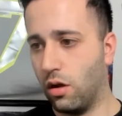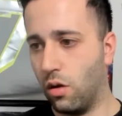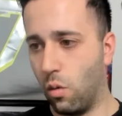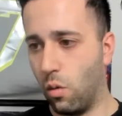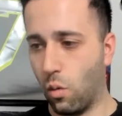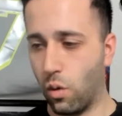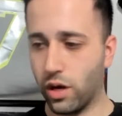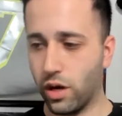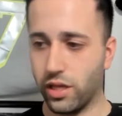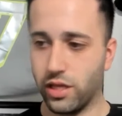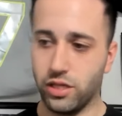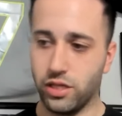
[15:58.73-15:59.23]

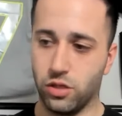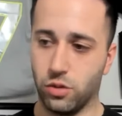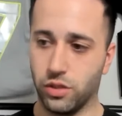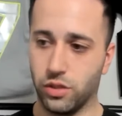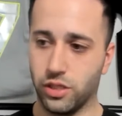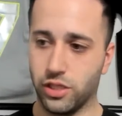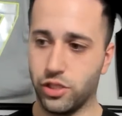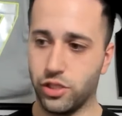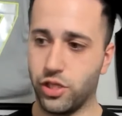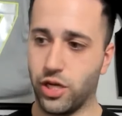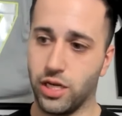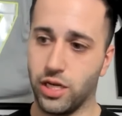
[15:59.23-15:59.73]
what are they doing
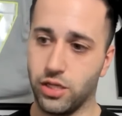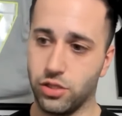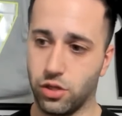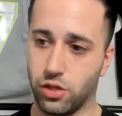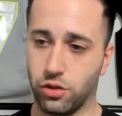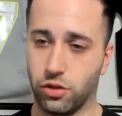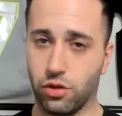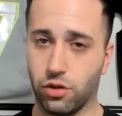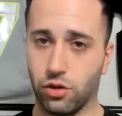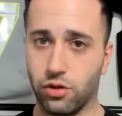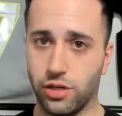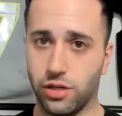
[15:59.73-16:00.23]
to change
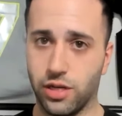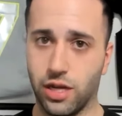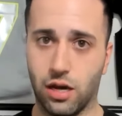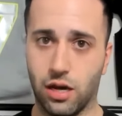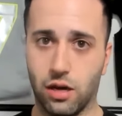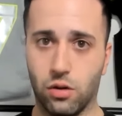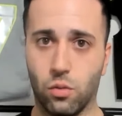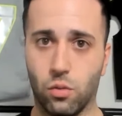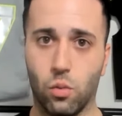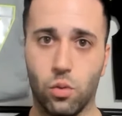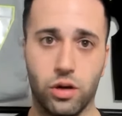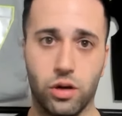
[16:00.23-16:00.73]
on third
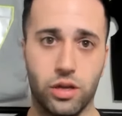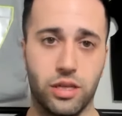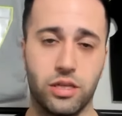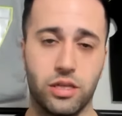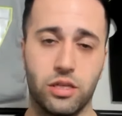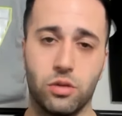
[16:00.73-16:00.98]
down? What are they